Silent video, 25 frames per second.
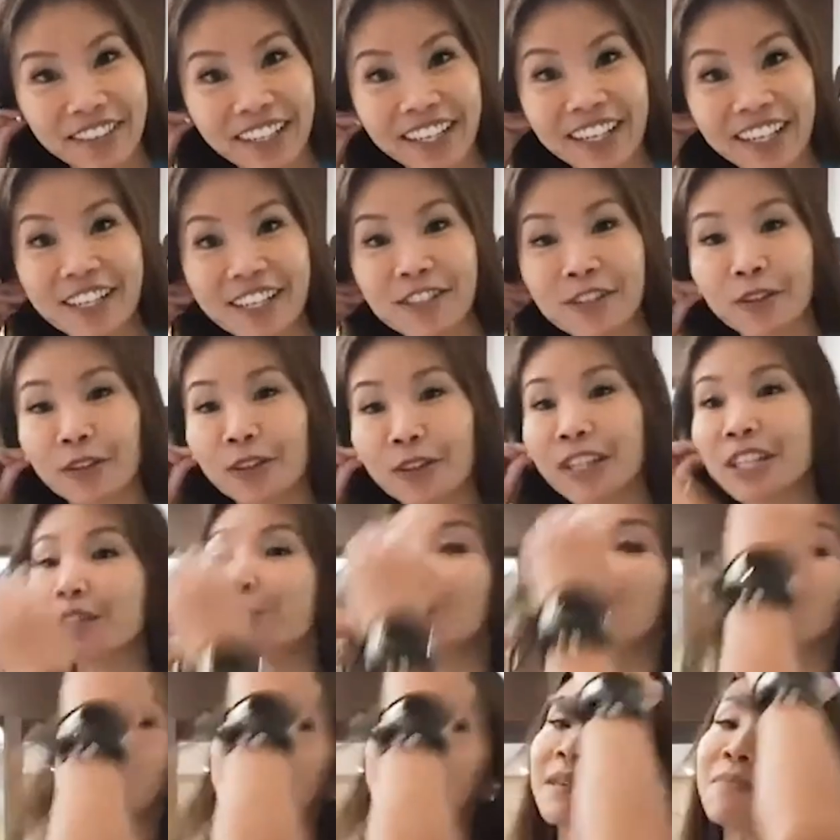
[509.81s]
Okay, so let's
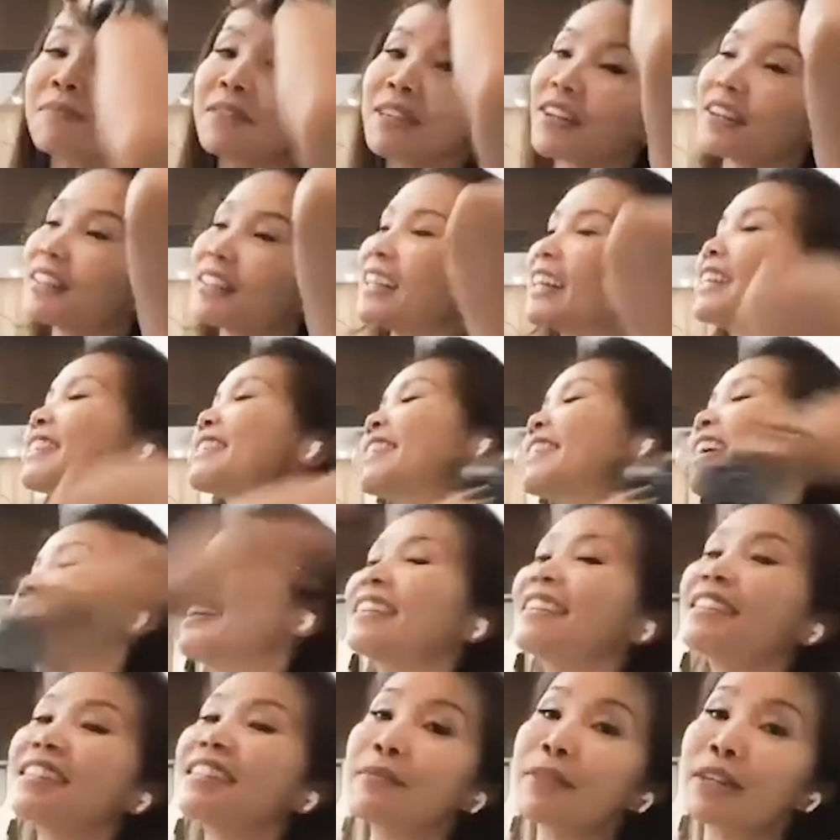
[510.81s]
do the same thing on the other
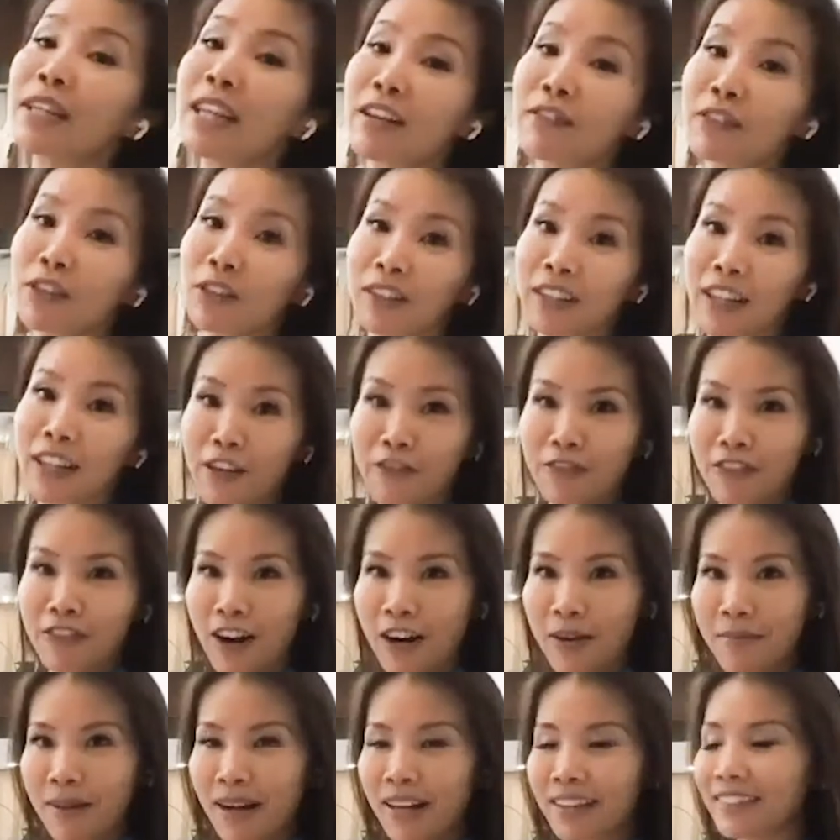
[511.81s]
side. This time I'm going to have your left
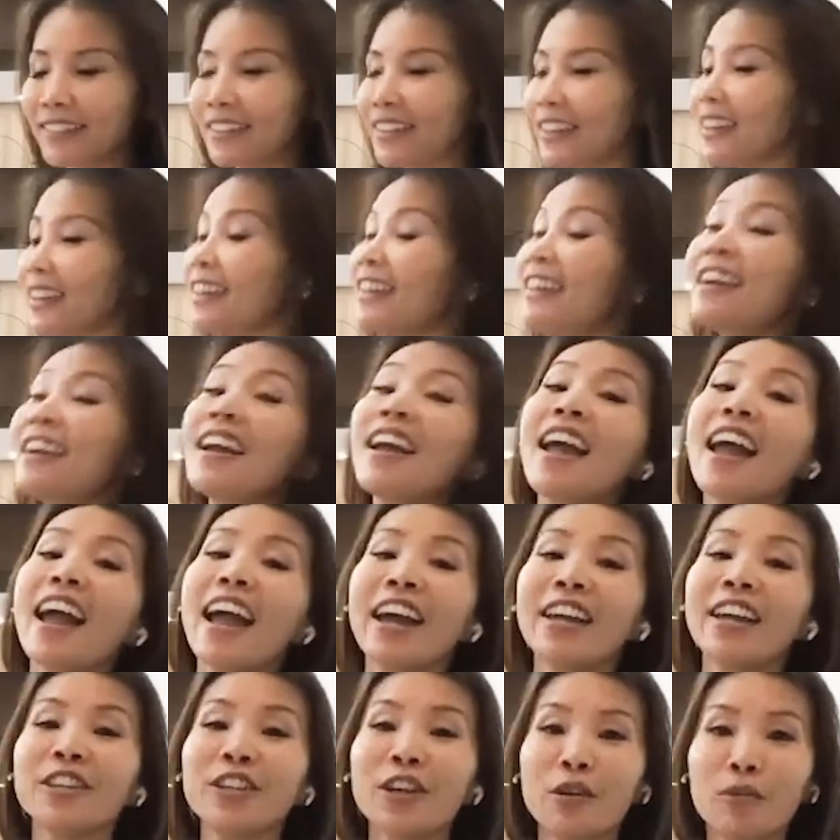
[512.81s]
arm under
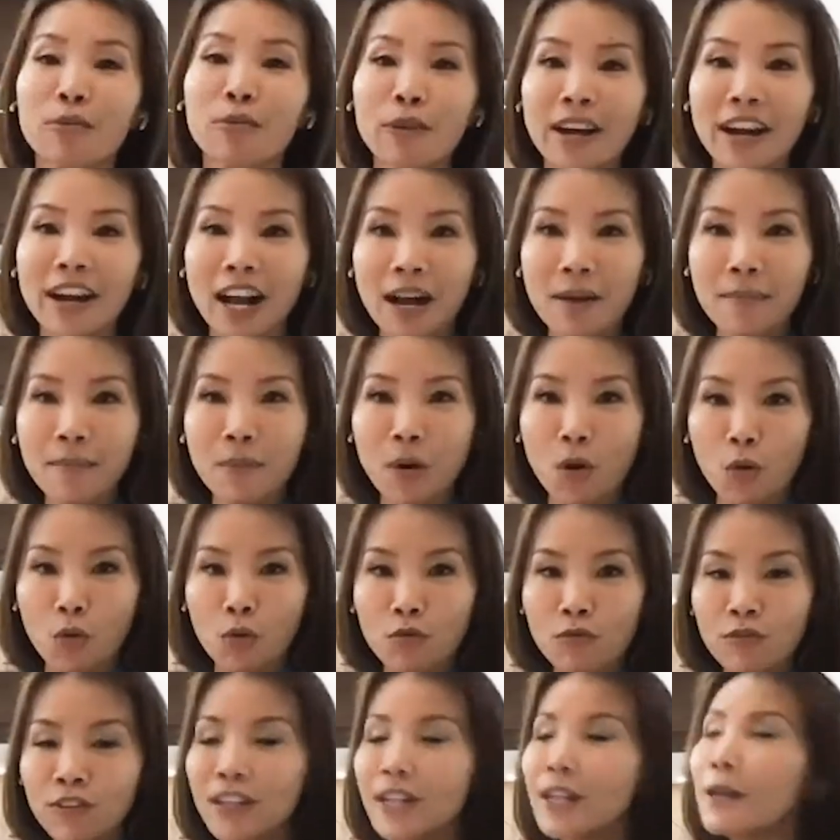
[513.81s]
and your right arm
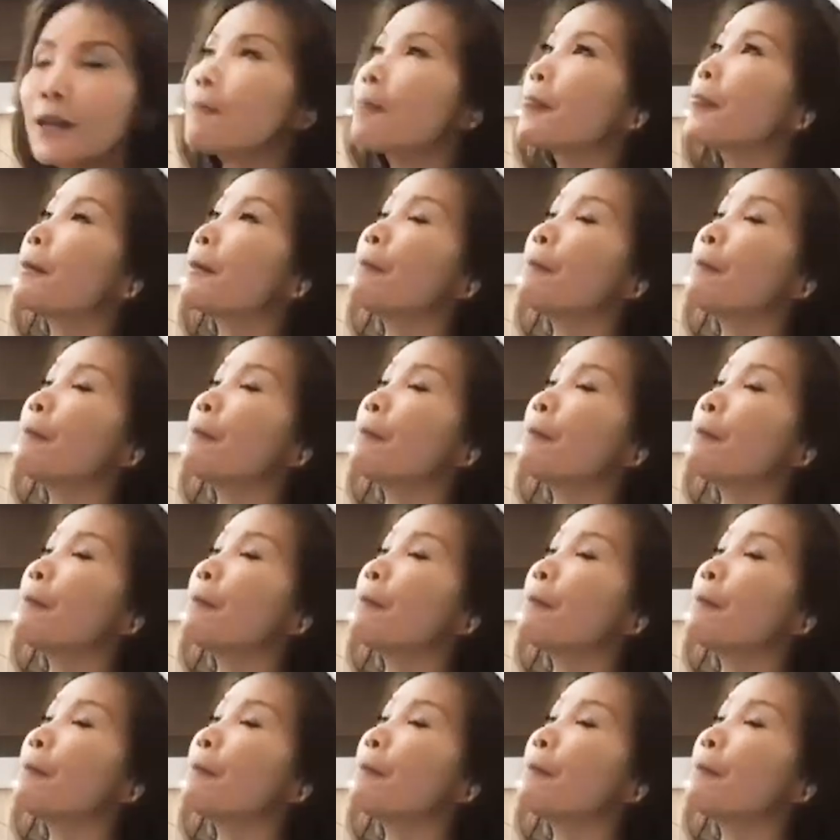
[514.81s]
over.